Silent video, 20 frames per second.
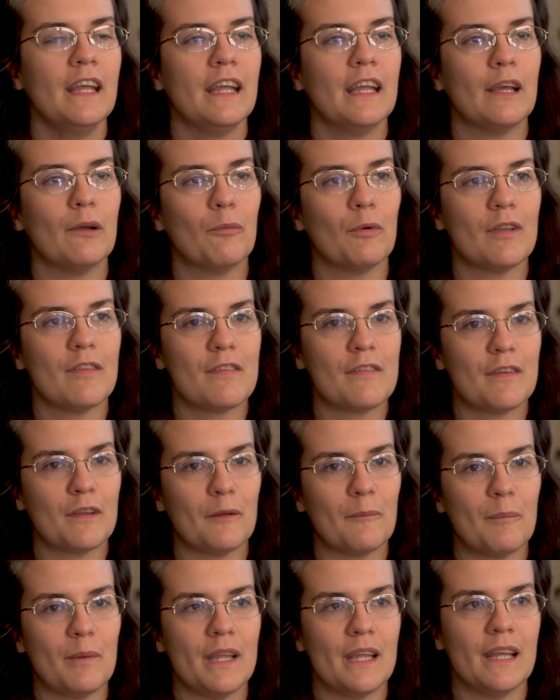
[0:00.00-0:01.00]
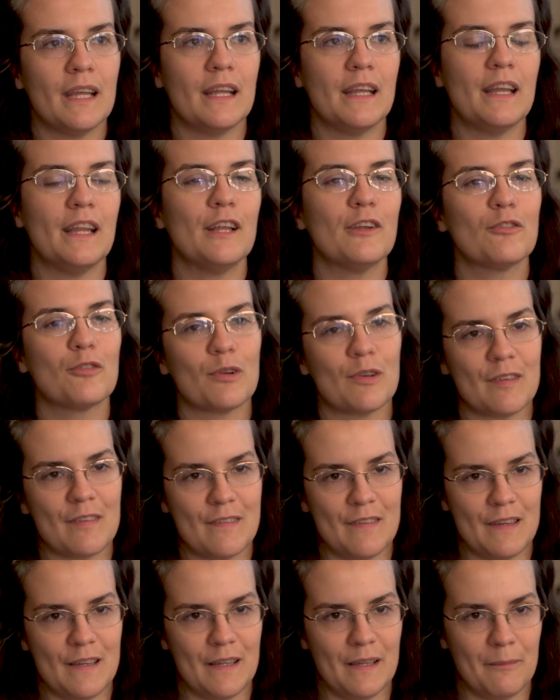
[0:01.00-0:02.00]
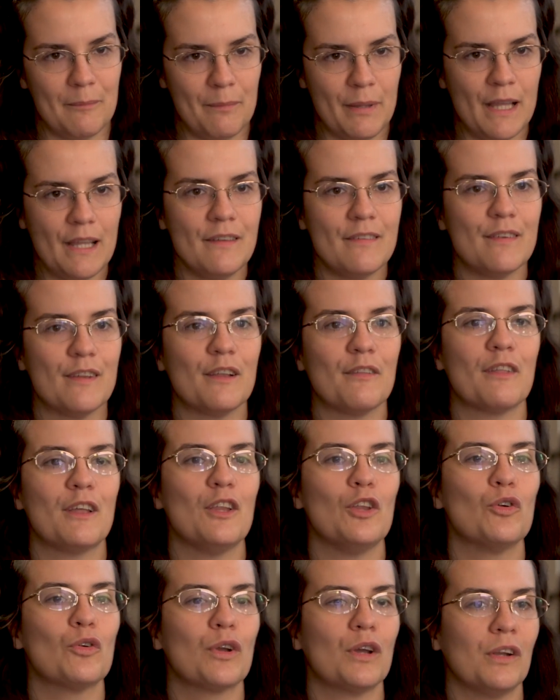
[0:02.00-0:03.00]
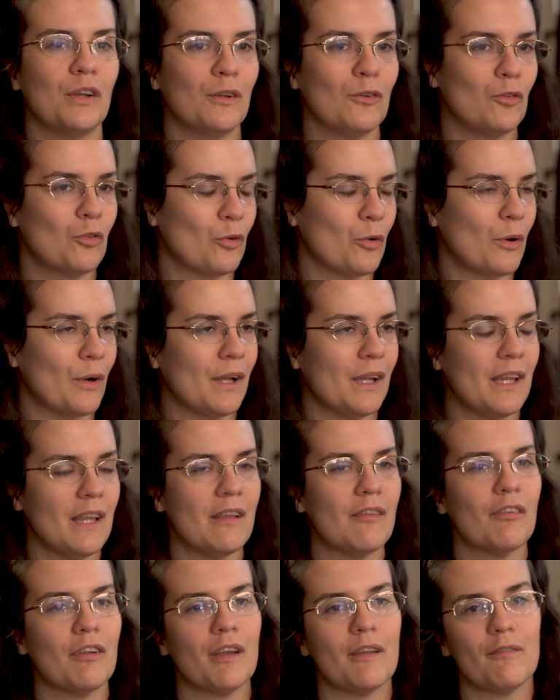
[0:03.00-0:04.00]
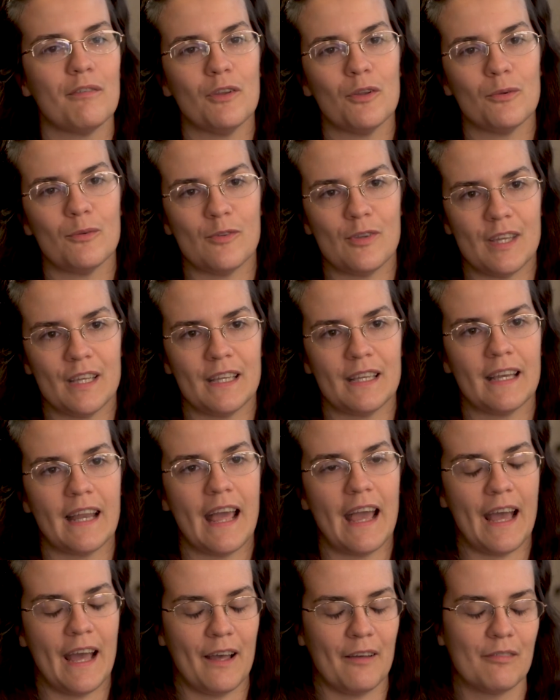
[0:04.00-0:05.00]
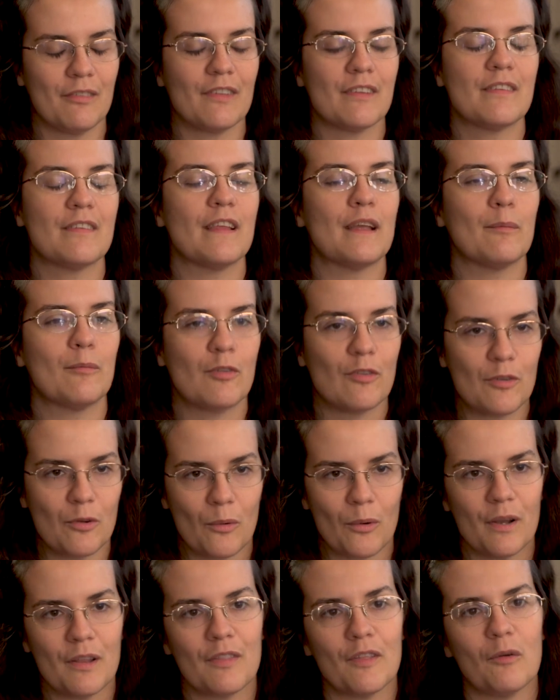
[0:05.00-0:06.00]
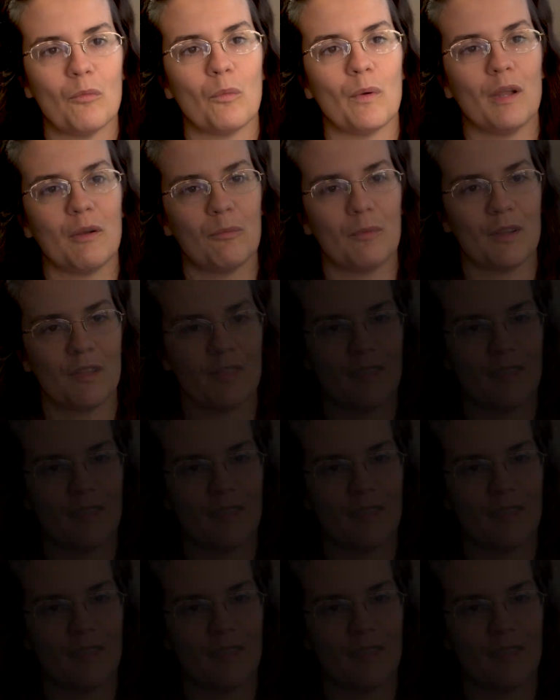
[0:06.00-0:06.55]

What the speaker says: it would still be an interesting painting that you could enjoy even if you didn't have the same story that went with